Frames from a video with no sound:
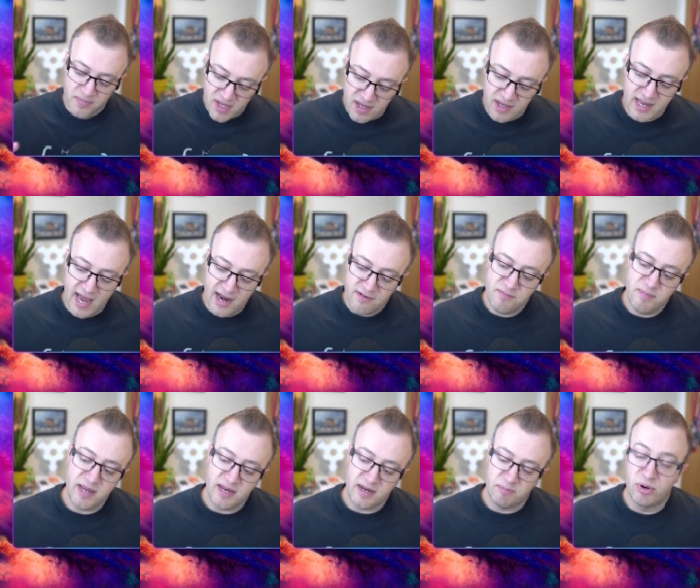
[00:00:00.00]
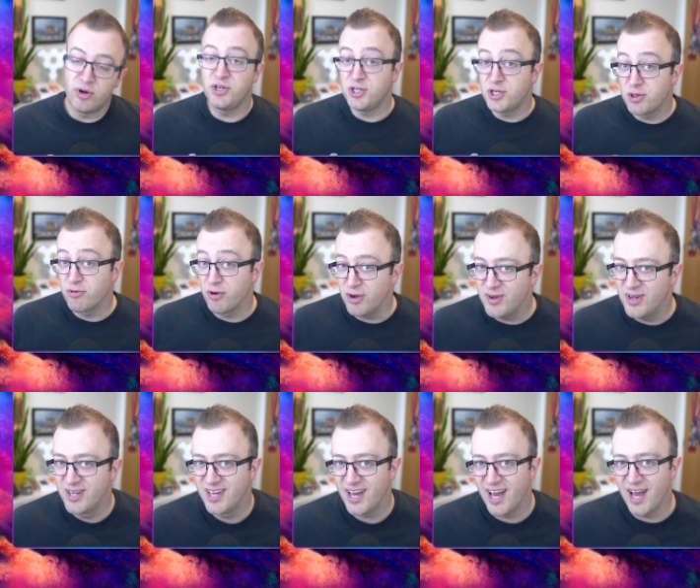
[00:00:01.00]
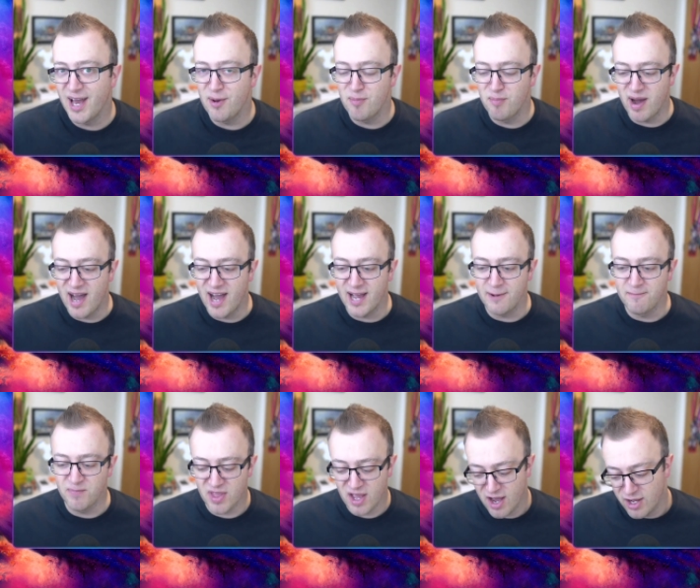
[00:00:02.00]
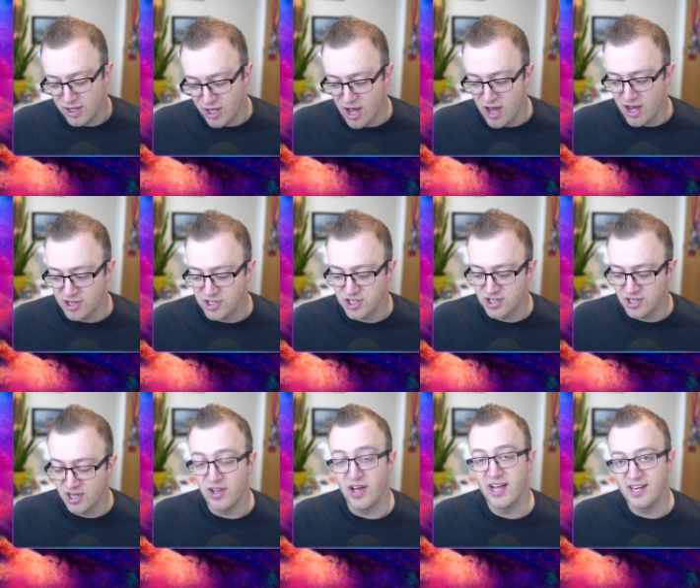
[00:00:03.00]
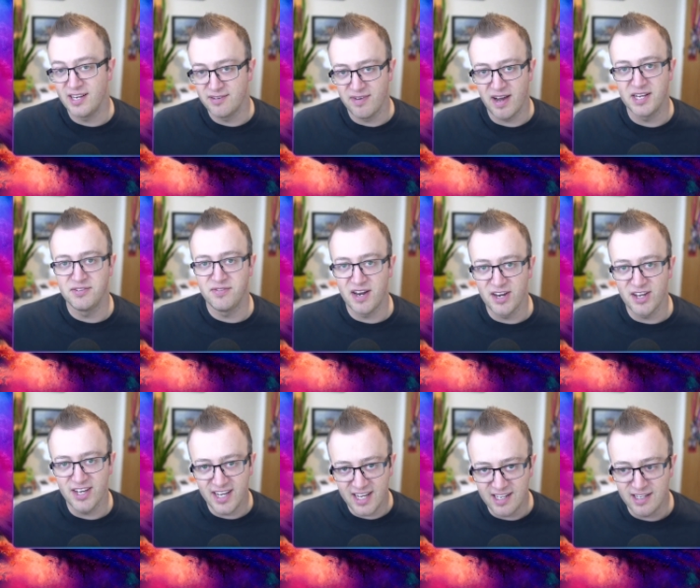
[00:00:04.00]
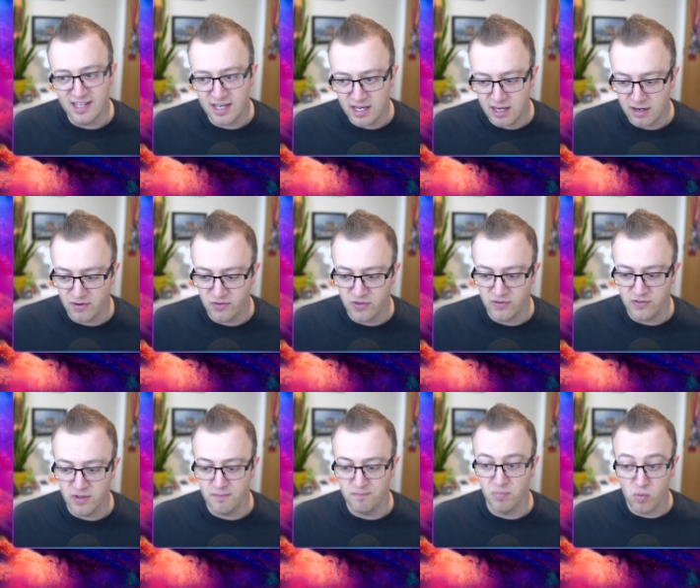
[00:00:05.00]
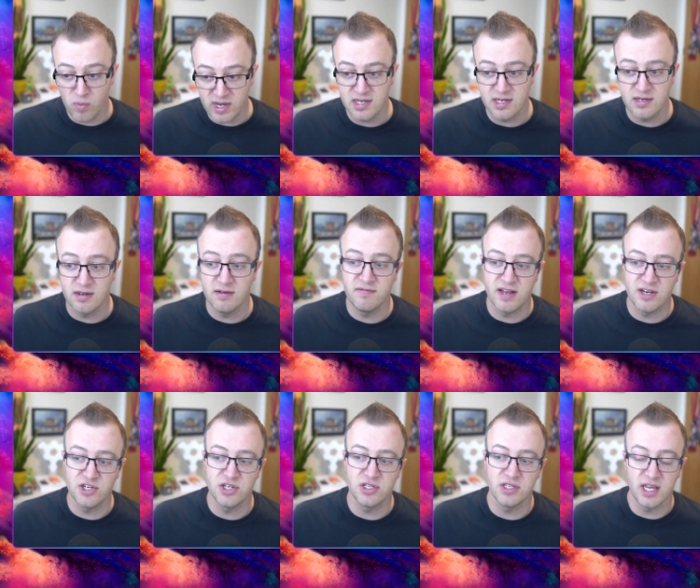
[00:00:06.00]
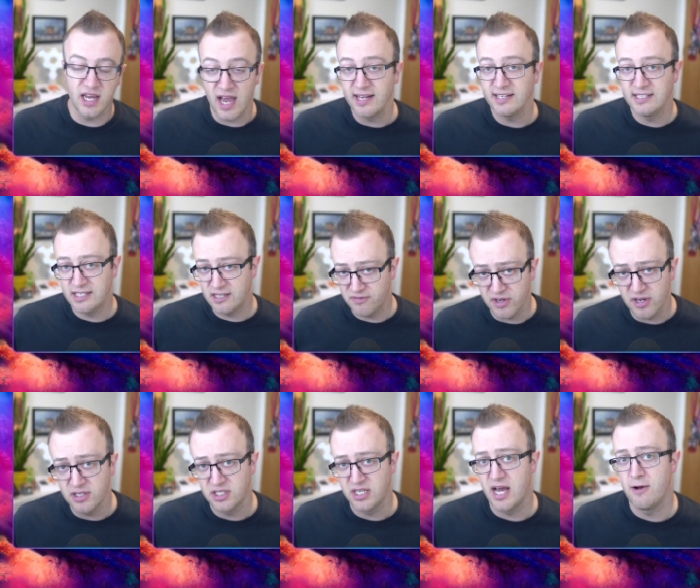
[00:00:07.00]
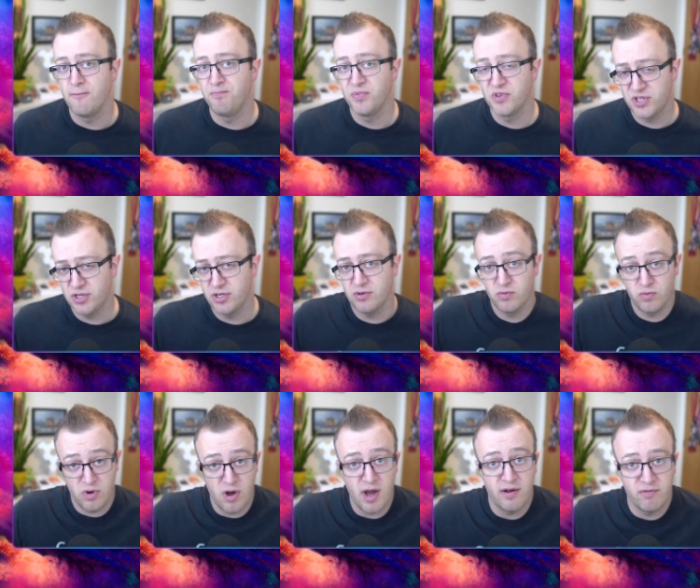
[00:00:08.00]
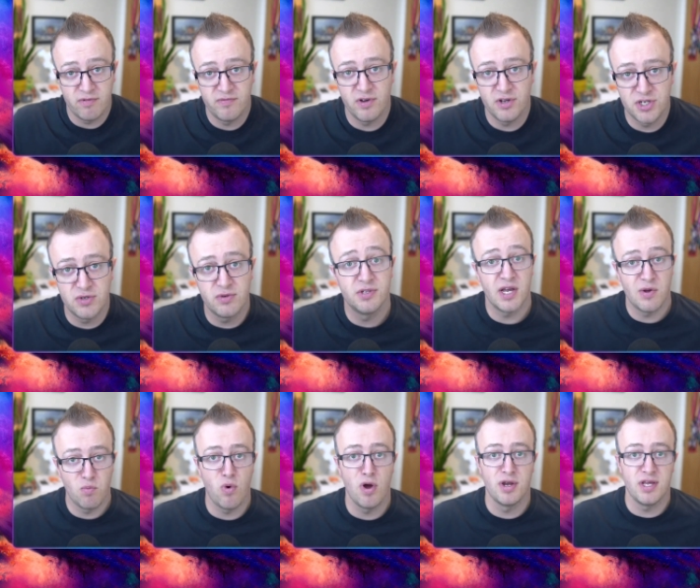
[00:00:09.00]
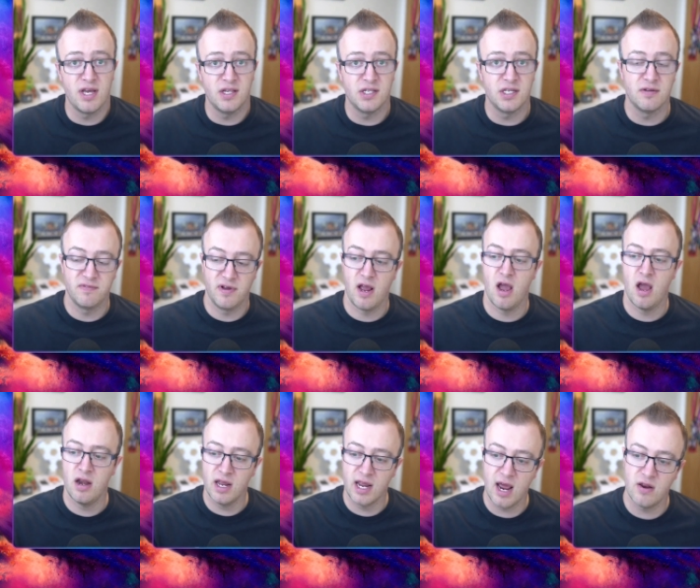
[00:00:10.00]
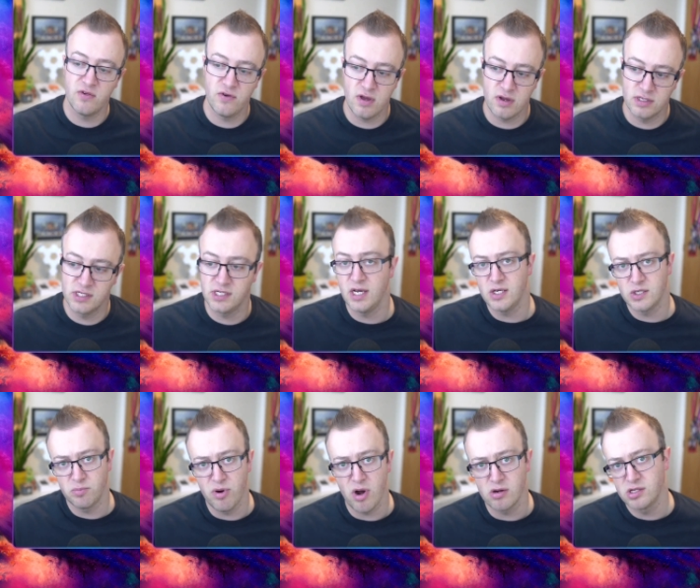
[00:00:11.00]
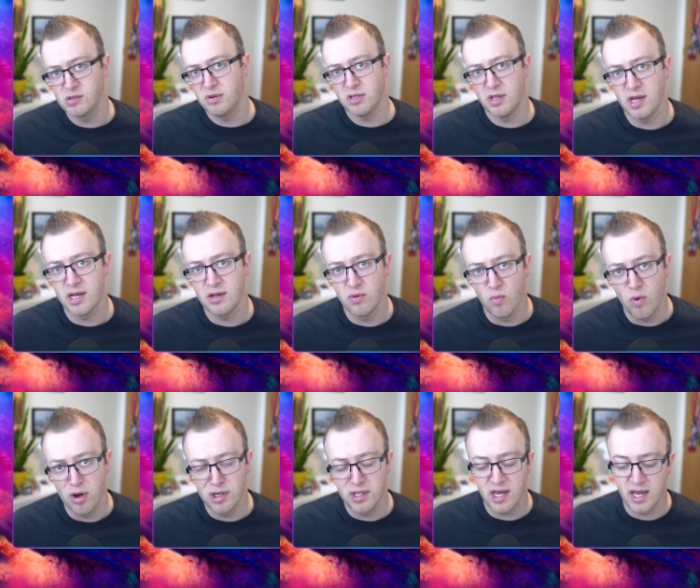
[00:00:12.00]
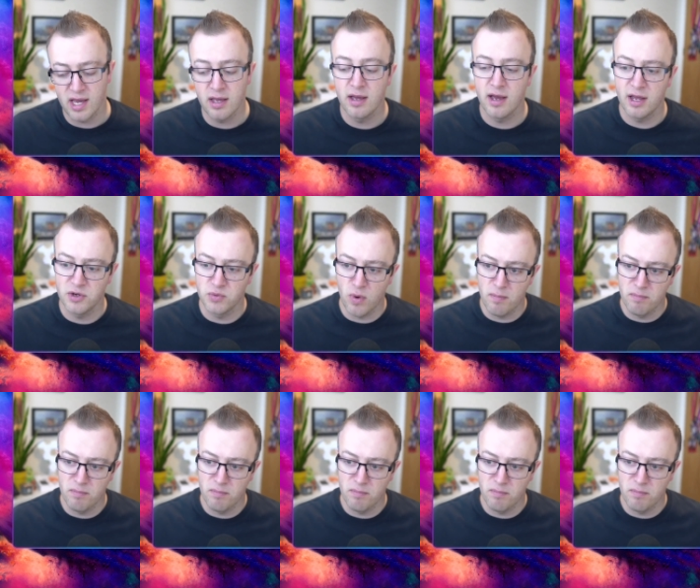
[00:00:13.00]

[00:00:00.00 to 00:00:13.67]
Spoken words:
kind of being pushed through by a large client device vendor in the ecosystem, we did eventually get certificates down to what I refer to as a 1-year certificate. And again, as you can see, it's approximately 1 year and 1